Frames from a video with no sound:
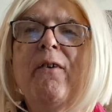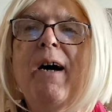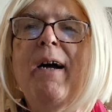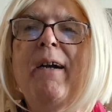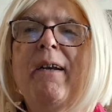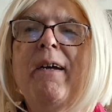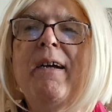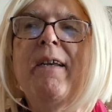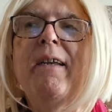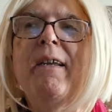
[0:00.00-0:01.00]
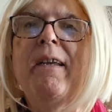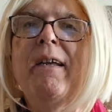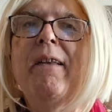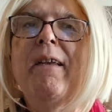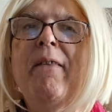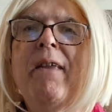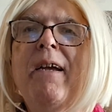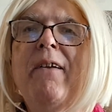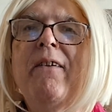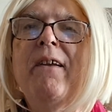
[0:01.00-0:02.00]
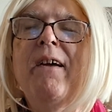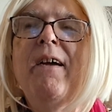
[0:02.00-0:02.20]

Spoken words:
riot. And the thing is,